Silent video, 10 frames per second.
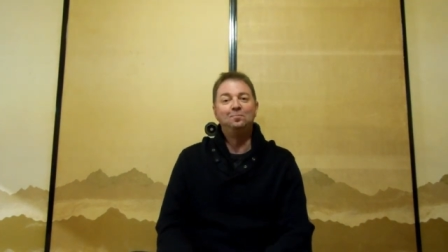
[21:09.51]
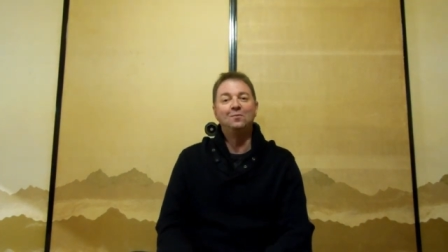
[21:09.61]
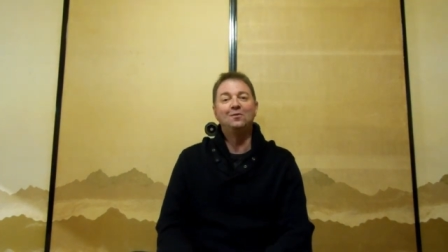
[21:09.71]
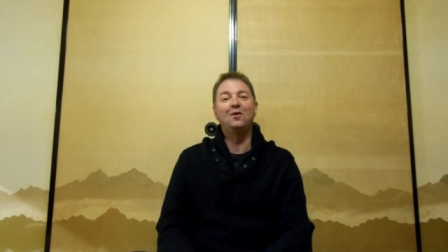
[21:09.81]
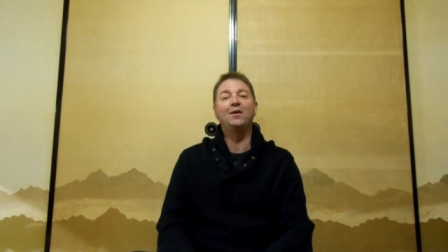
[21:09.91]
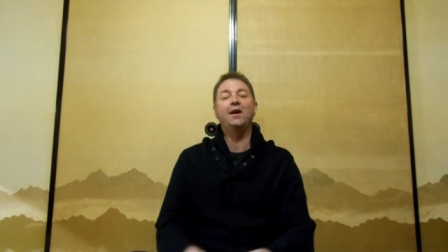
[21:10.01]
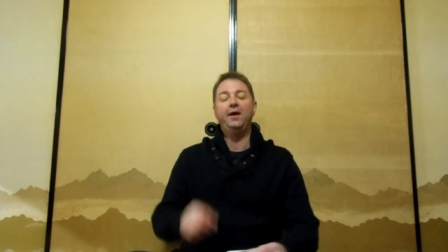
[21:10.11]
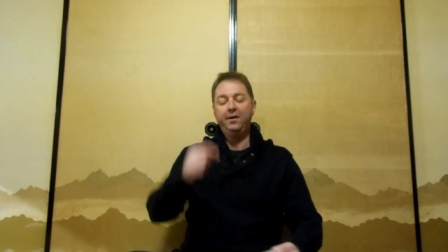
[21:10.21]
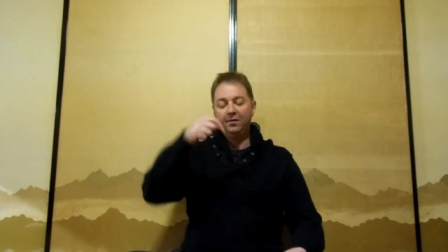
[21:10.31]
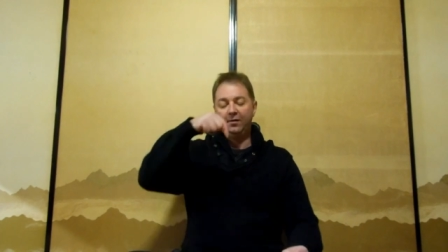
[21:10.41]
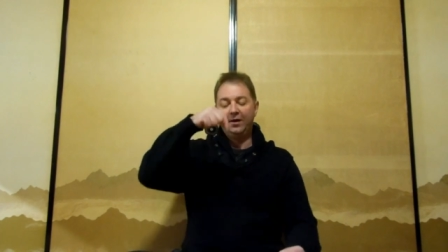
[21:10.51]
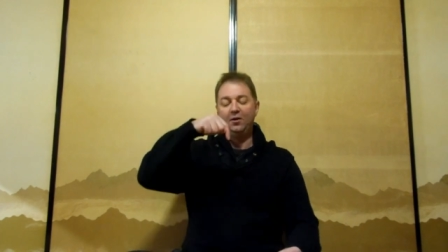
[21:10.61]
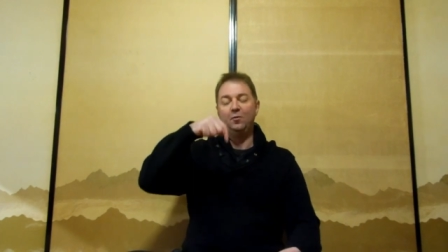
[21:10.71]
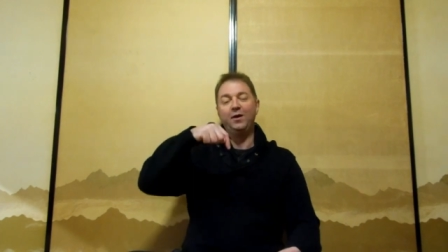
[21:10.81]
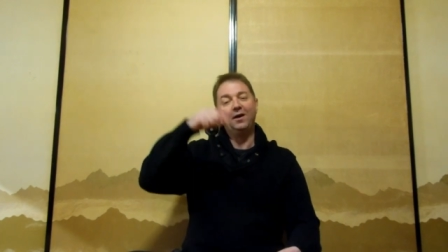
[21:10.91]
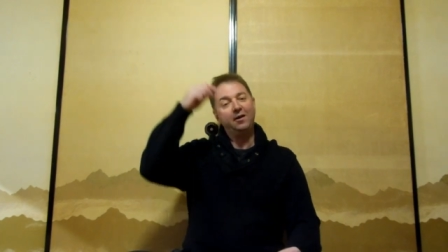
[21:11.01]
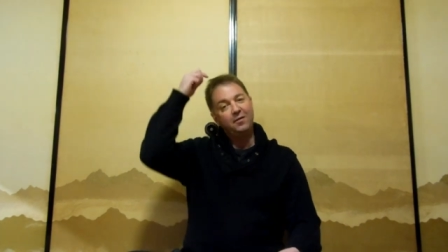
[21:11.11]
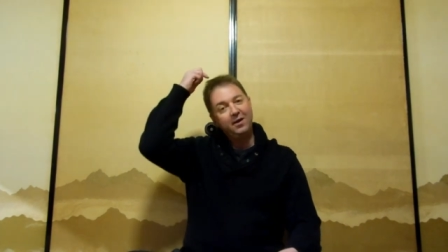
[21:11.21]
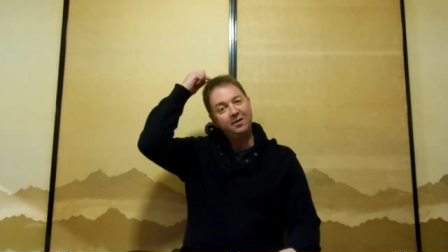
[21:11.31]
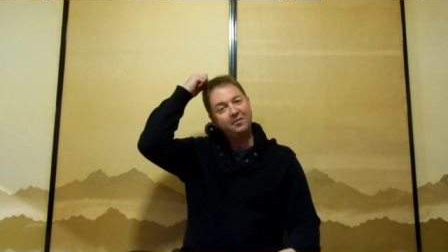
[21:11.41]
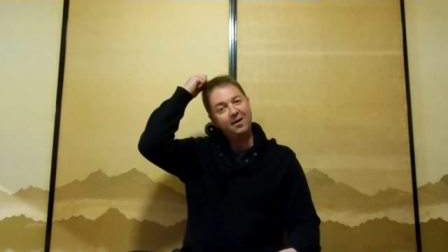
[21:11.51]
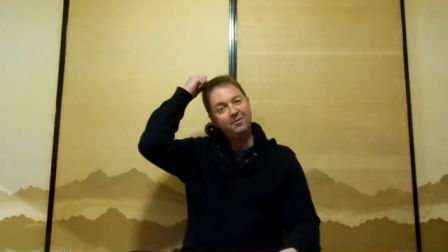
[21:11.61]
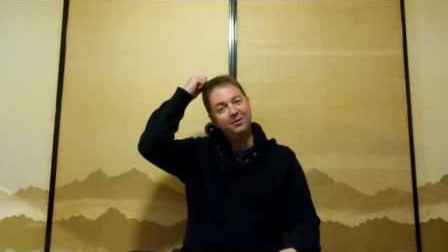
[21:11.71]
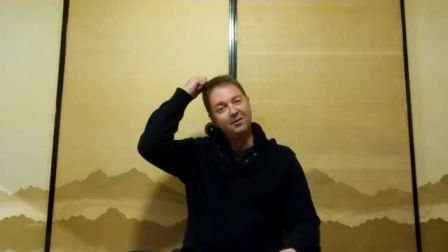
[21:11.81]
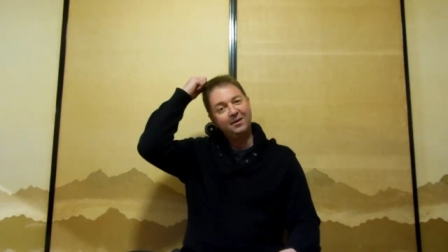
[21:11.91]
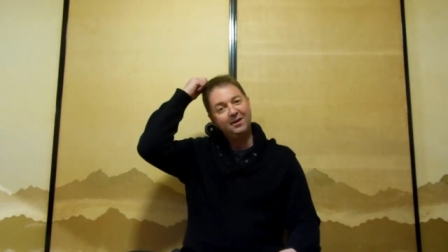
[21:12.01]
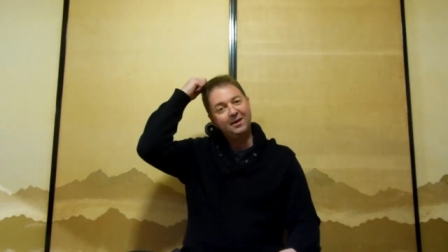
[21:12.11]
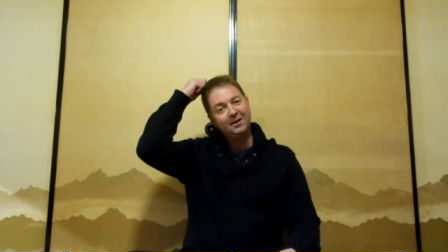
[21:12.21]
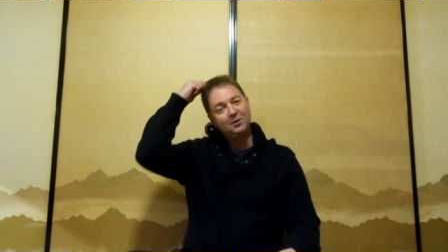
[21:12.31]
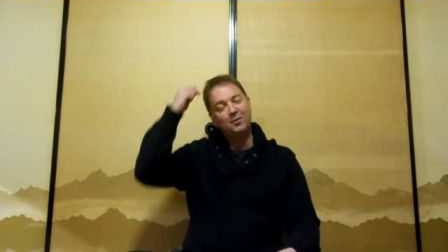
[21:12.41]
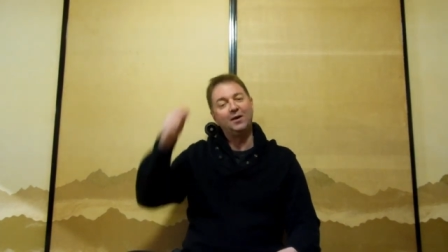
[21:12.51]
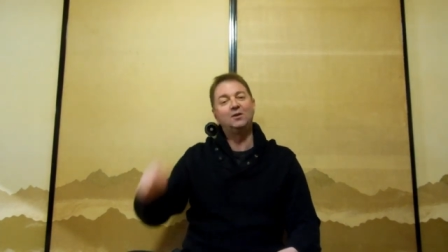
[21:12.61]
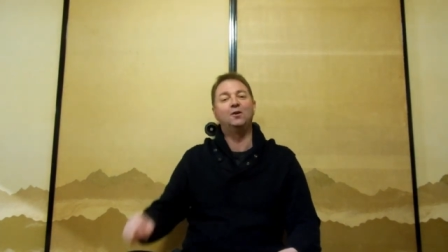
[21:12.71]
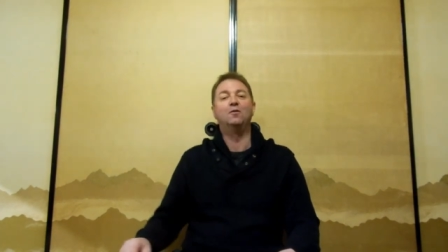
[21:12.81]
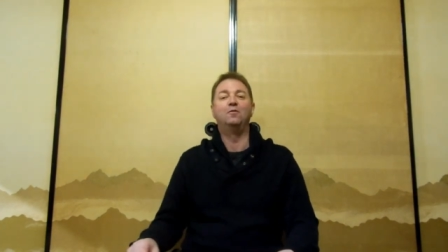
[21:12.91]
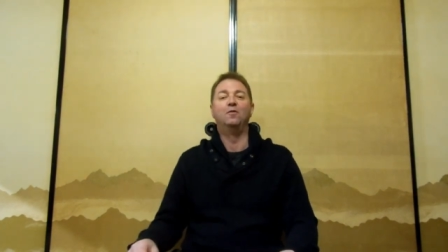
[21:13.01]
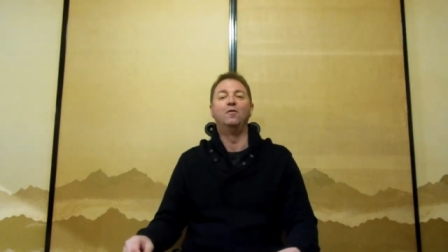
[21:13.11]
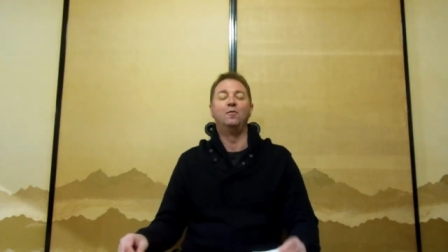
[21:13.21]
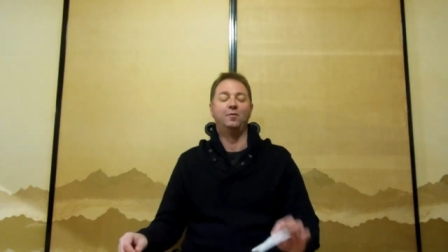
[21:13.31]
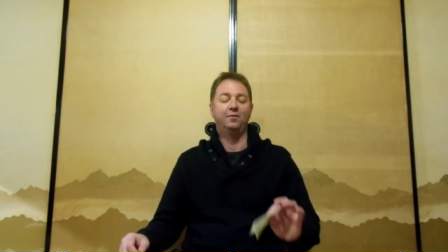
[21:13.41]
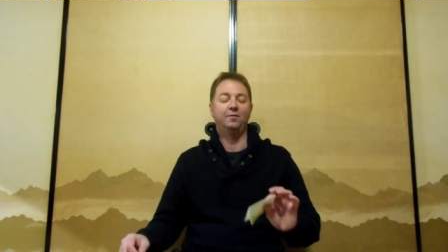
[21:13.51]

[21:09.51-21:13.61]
So again, the link will be underneath here, so have a look at the uh, Japan Channel forum, and